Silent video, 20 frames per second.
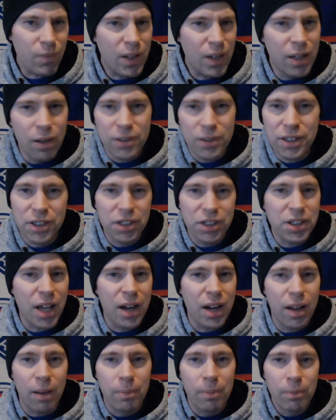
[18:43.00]
you know, to just
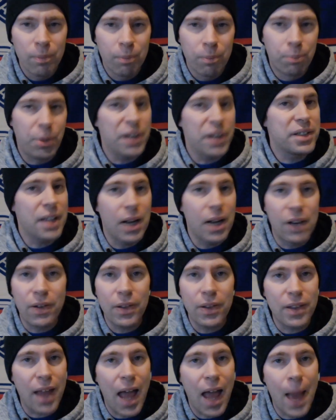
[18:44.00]
kind of break down
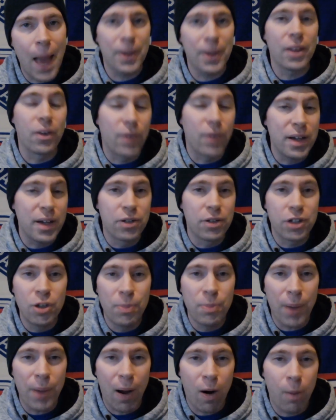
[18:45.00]
everything that happened on the Ranger
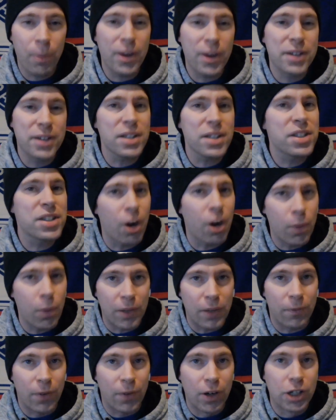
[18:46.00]
2 power plays, let's start
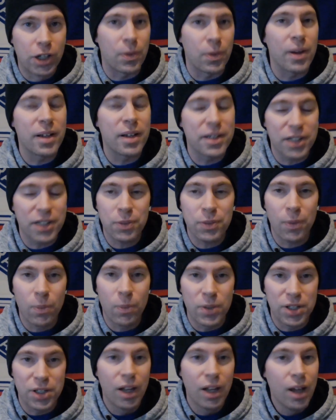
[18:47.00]
with the first one, because this one
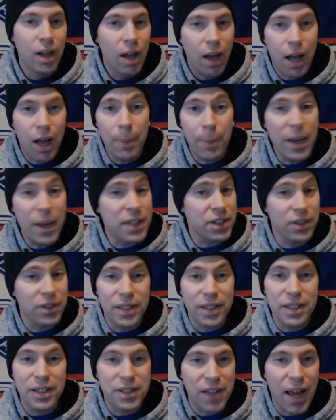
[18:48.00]
was
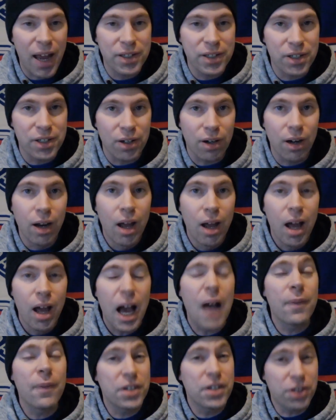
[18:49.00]
basically a disaster.
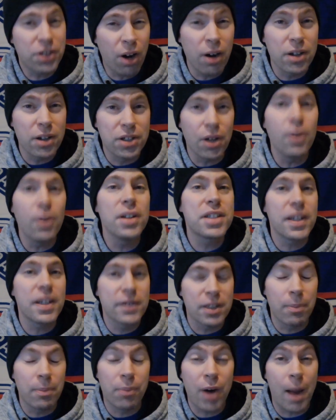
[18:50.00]
For starters, though, let's
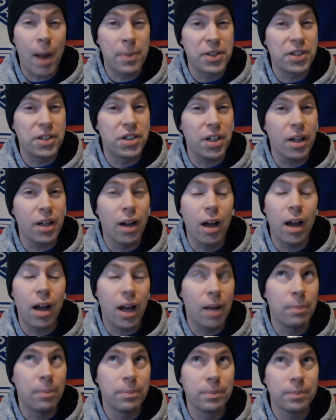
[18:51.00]
give some props
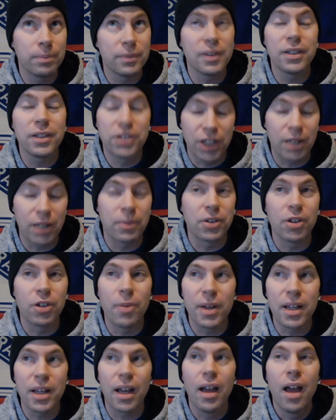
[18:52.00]
to Jacob
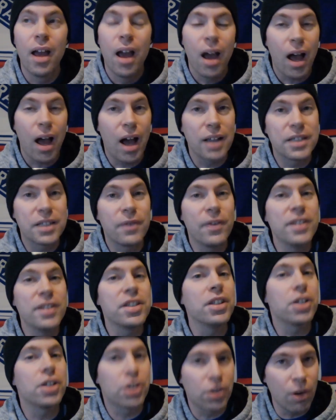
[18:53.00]
Trouba, to
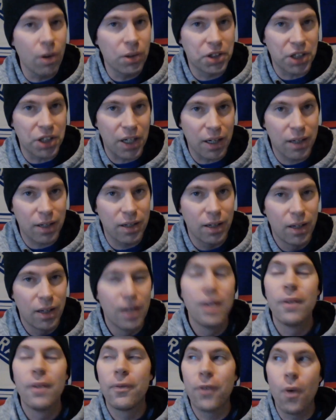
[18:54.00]
Vincent Trocheck
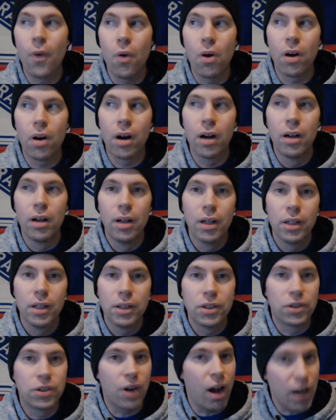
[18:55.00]
for
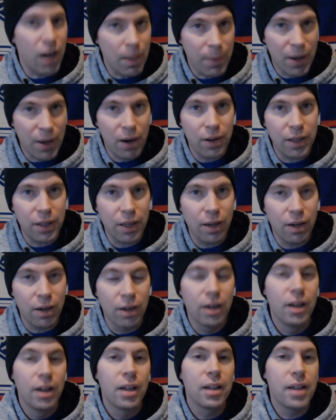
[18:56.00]
drawing a penalty
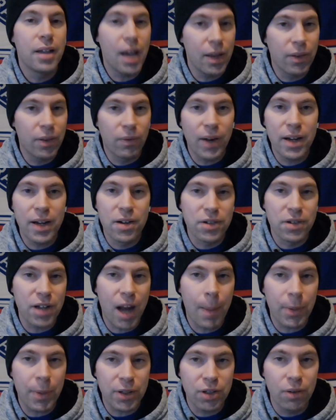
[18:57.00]
here, getting the Rangers an
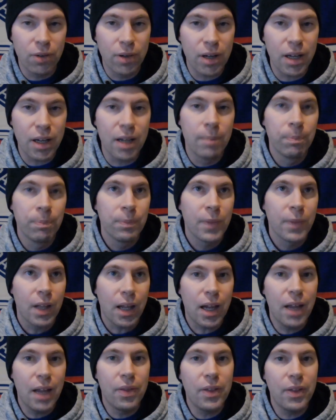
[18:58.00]
opportunity
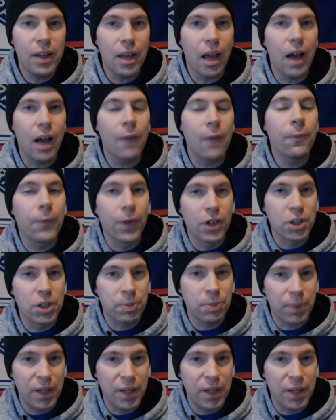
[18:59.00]
in the first